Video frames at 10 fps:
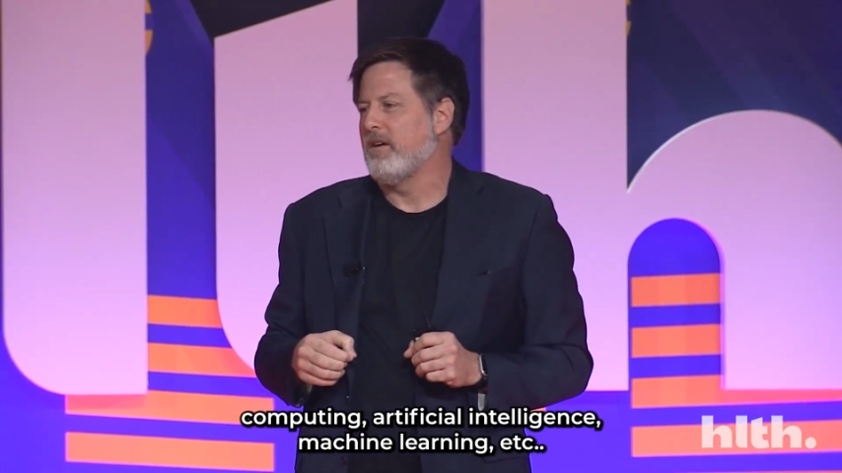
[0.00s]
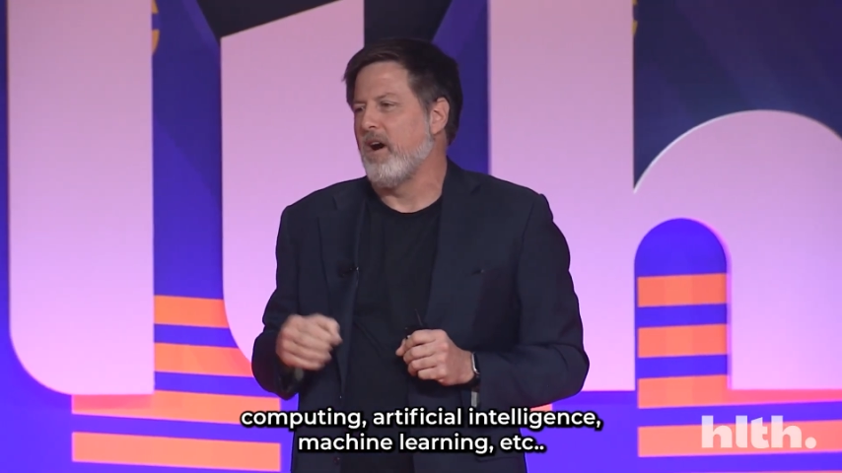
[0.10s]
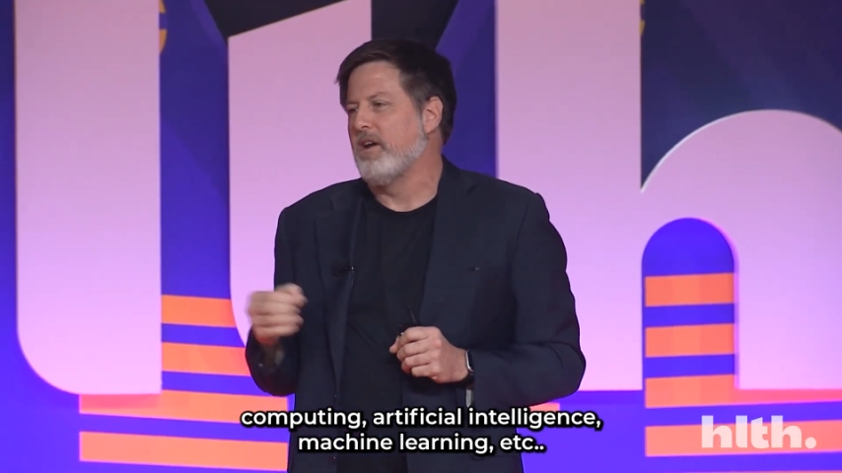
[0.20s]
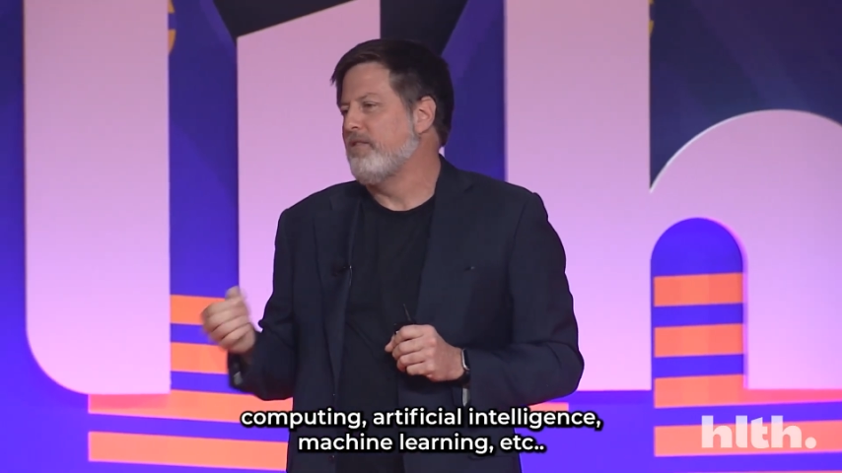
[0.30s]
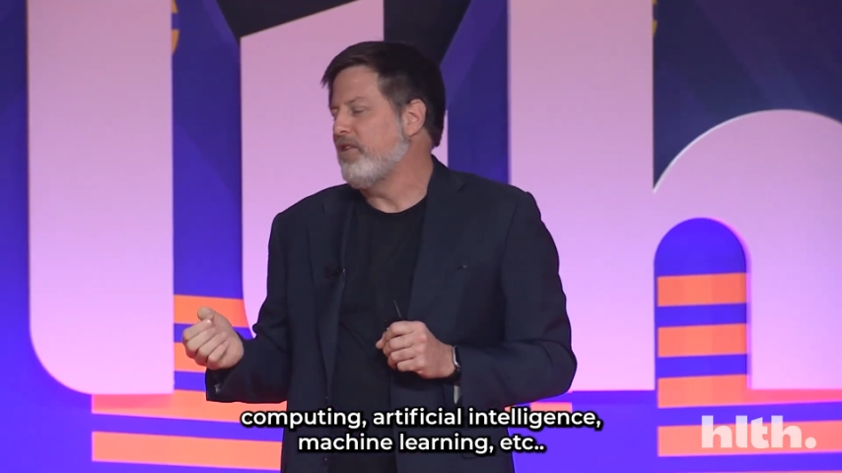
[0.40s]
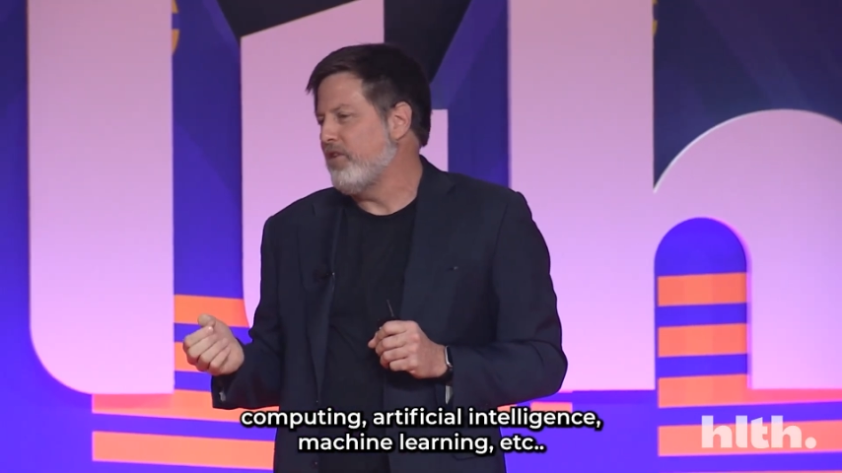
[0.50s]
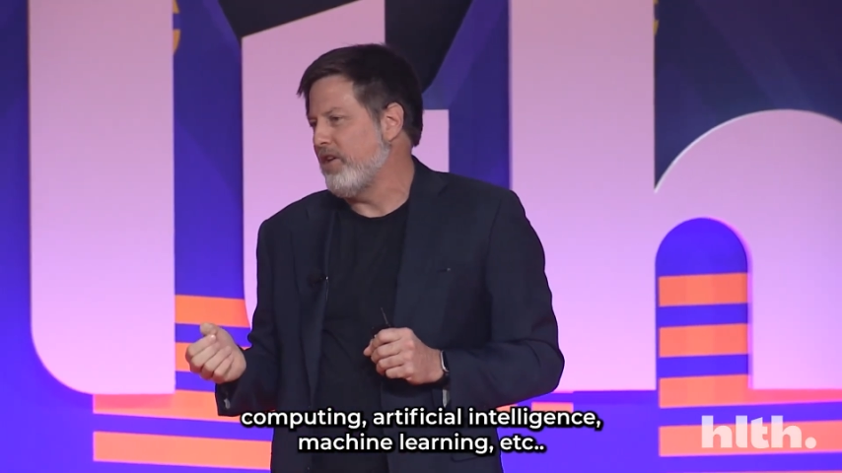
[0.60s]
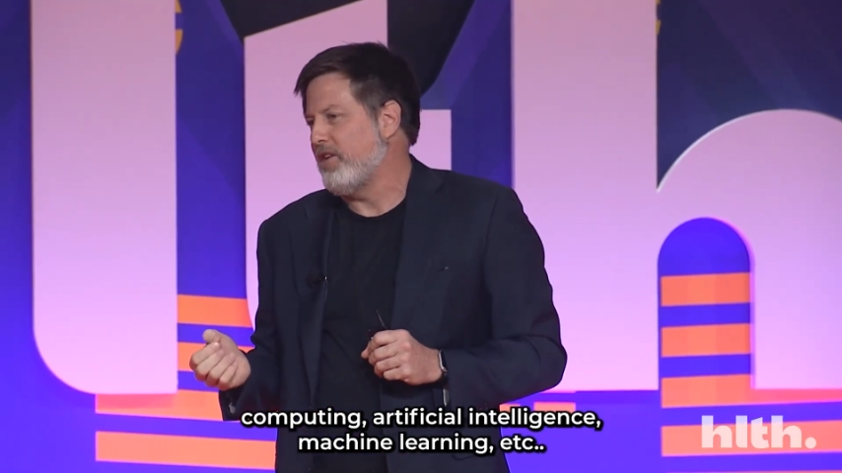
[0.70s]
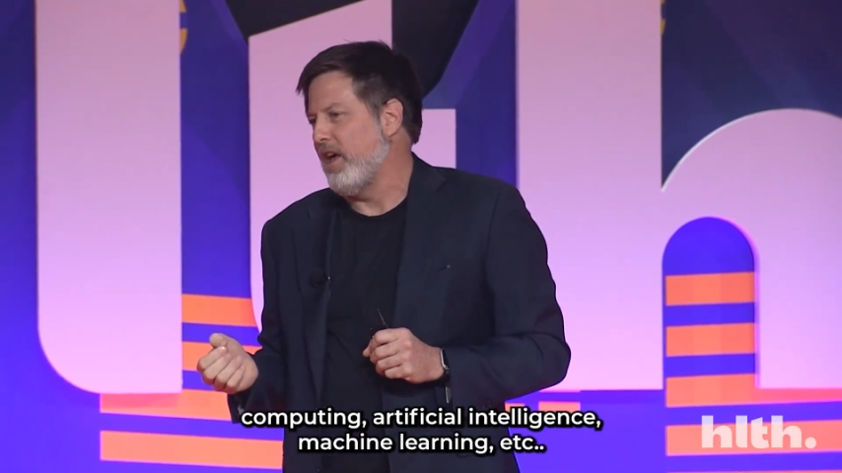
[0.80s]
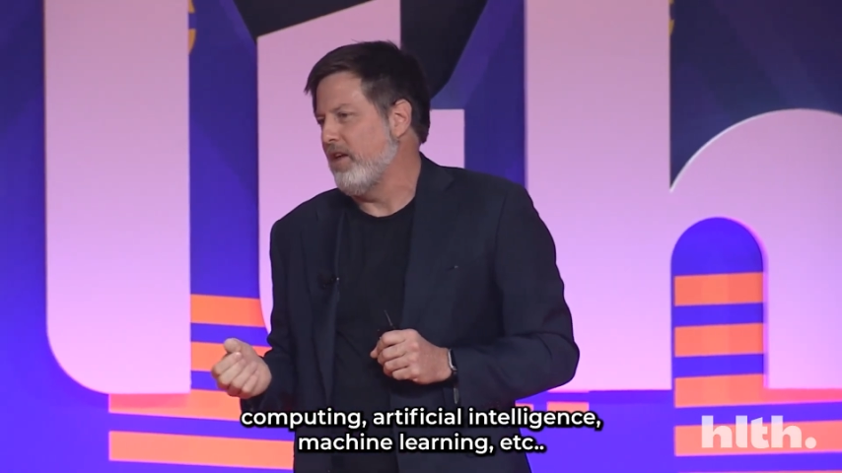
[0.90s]
artificial
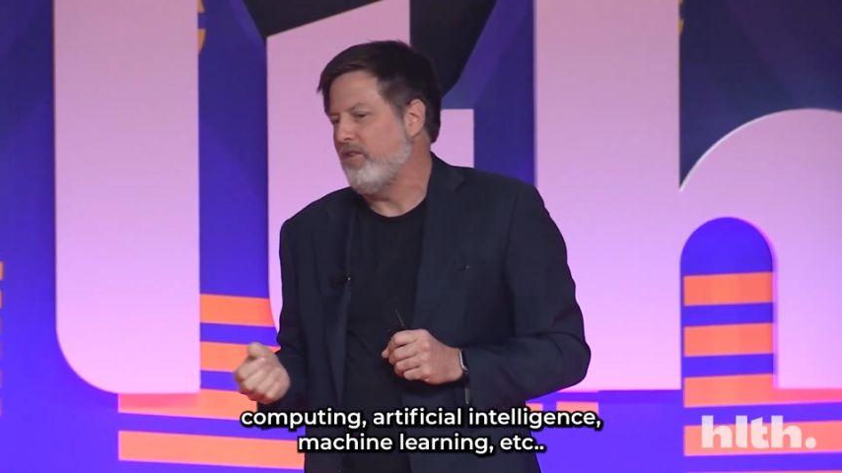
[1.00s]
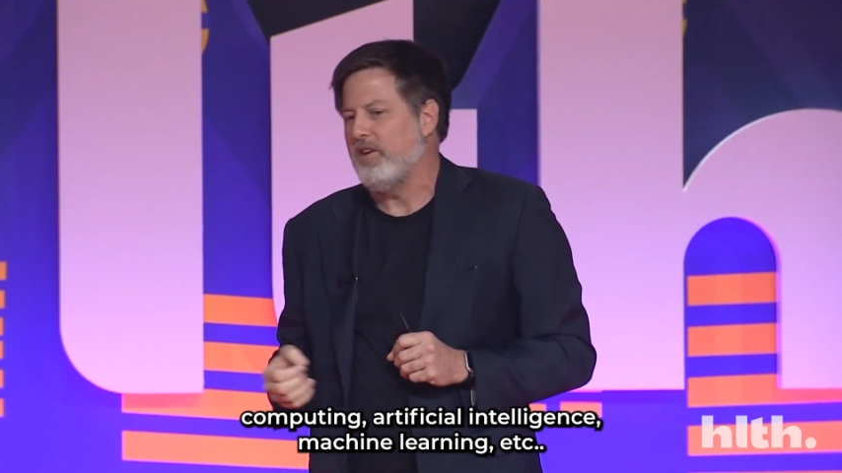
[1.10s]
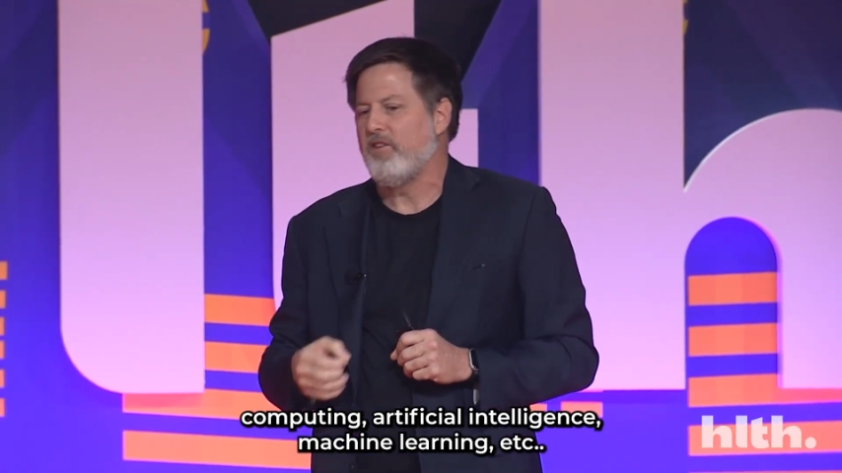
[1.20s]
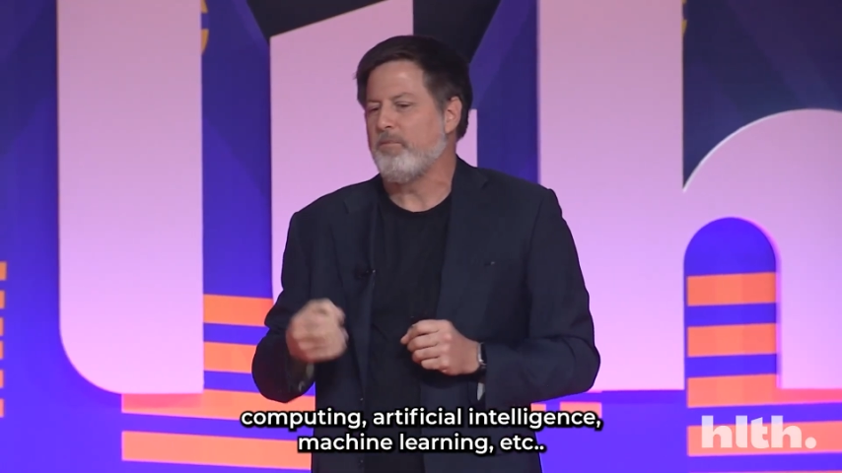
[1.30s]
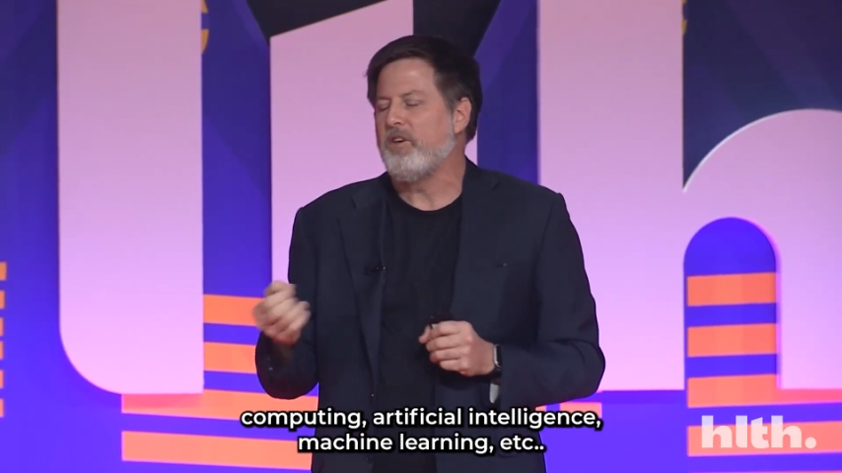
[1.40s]
intelligence,